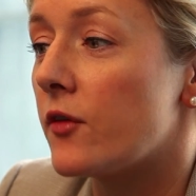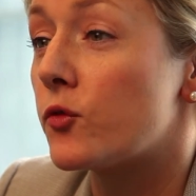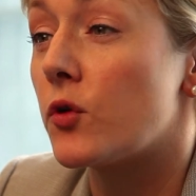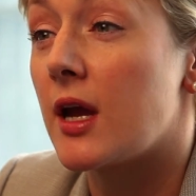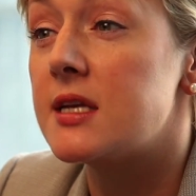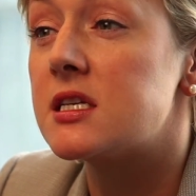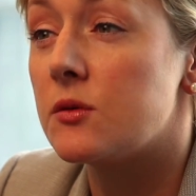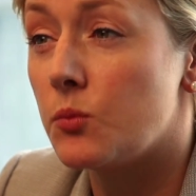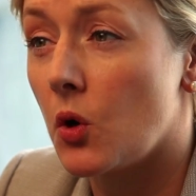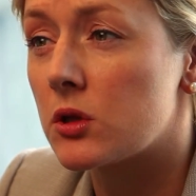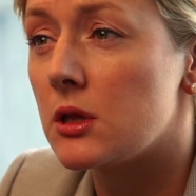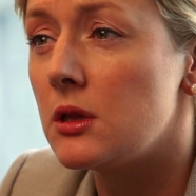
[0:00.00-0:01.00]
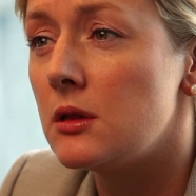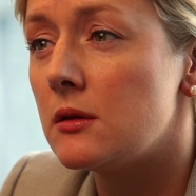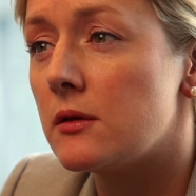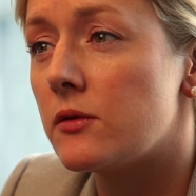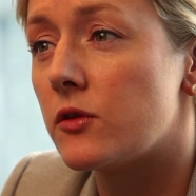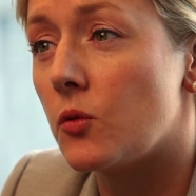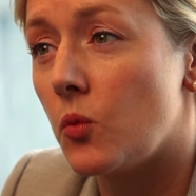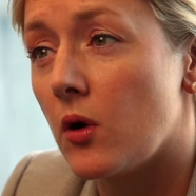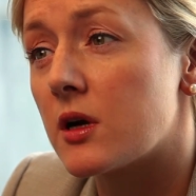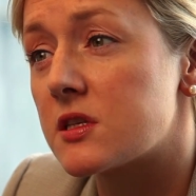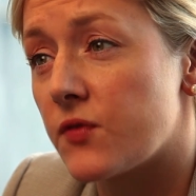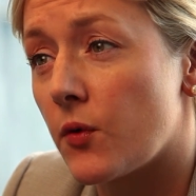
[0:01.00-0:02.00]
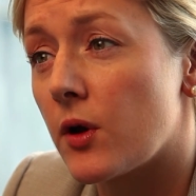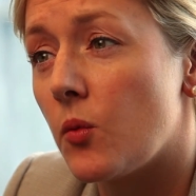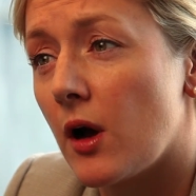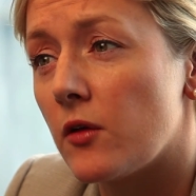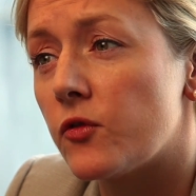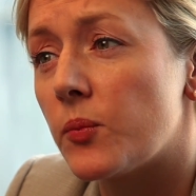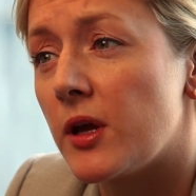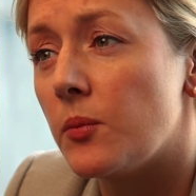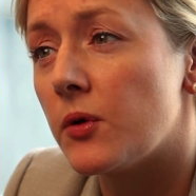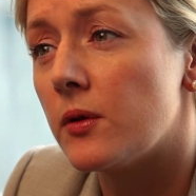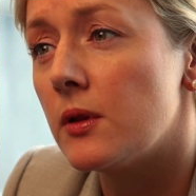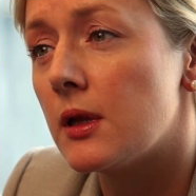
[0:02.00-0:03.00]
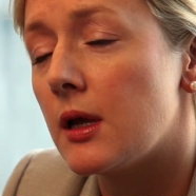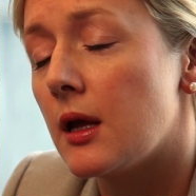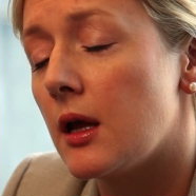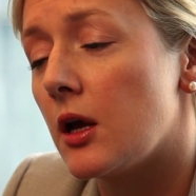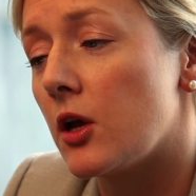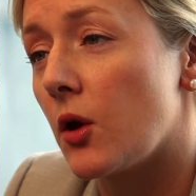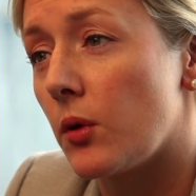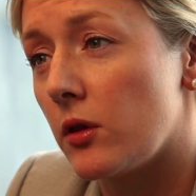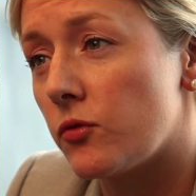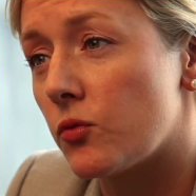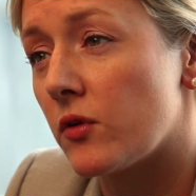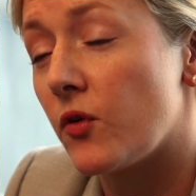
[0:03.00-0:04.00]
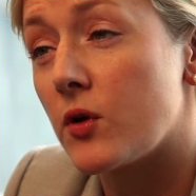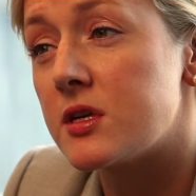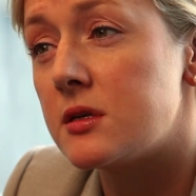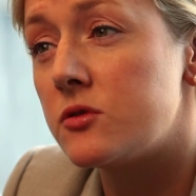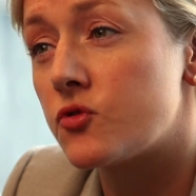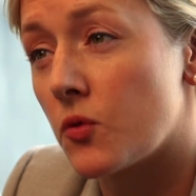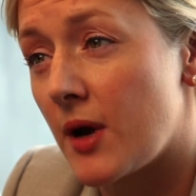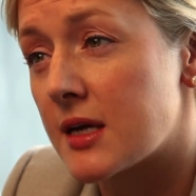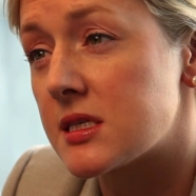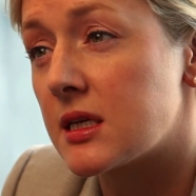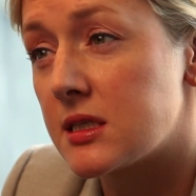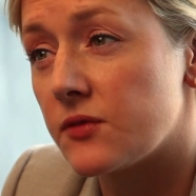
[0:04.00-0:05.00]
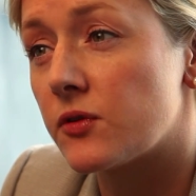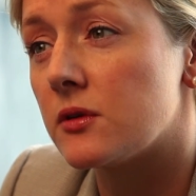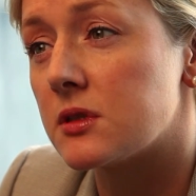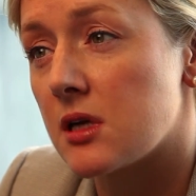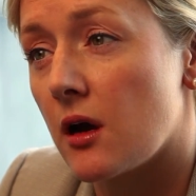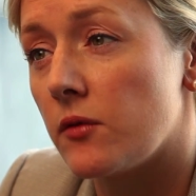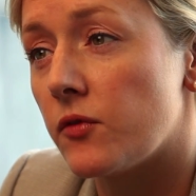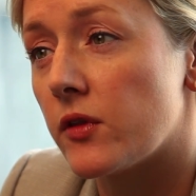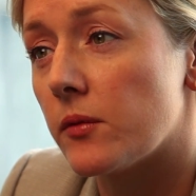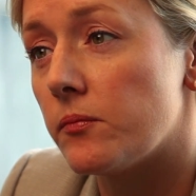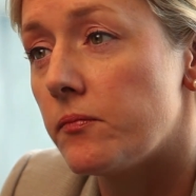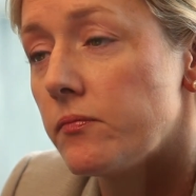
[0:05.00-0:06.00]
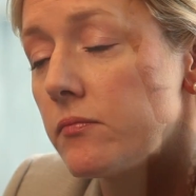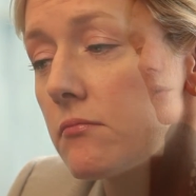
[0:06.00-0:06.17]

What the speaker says: I've created a model that works very well for people going through a very traumatic and difficult time for them.